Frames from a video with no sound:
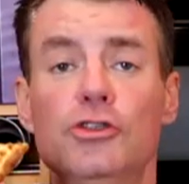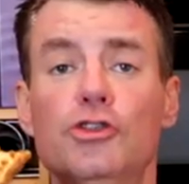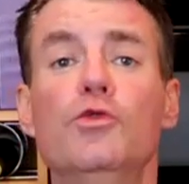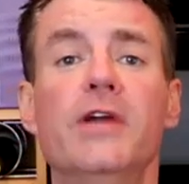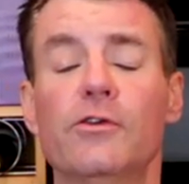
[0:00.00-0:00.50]

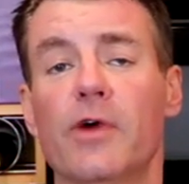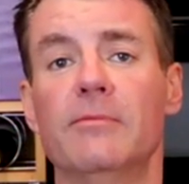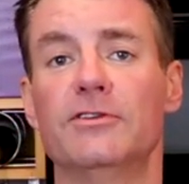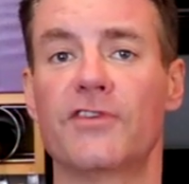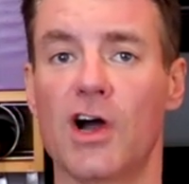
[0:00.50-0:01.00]
Two net
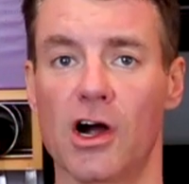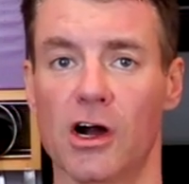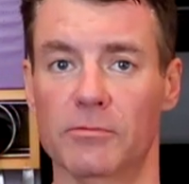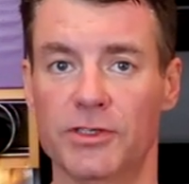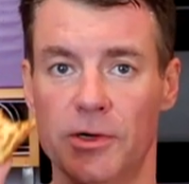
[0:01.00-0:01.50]
grams of
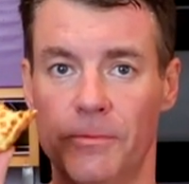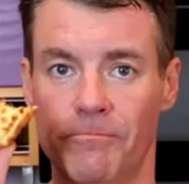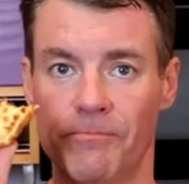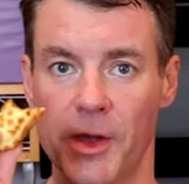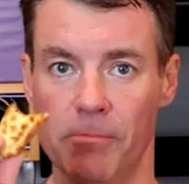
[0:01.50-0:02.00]
carbs
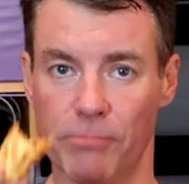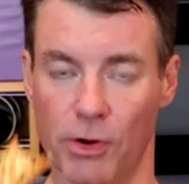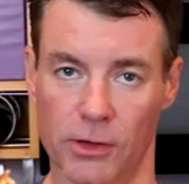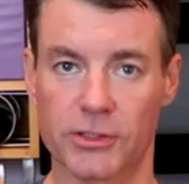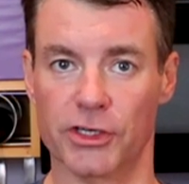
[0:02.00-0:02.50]

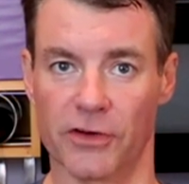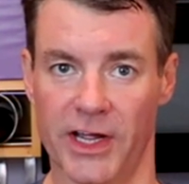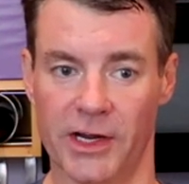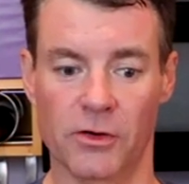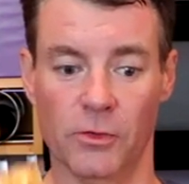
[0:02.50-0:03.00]
per
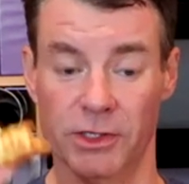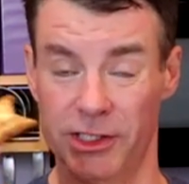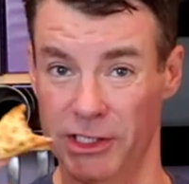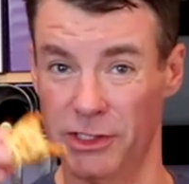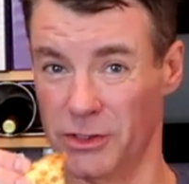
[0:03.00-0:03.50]
serving, which
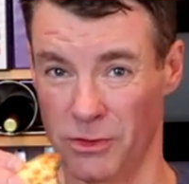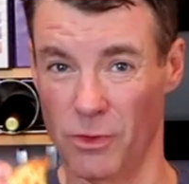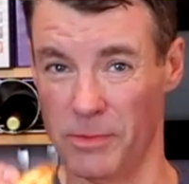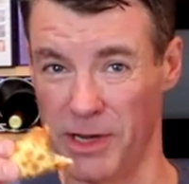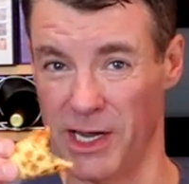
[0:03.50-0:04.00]
is
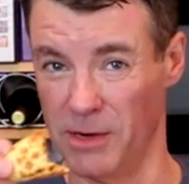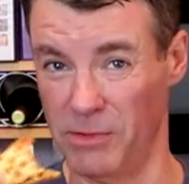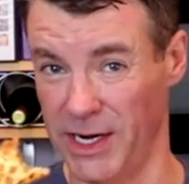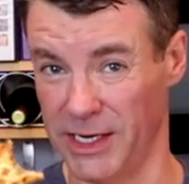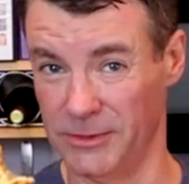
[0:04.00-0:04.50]
one pig in a
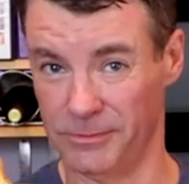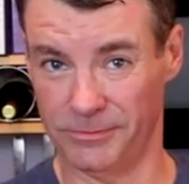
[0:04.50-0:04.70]
blanket.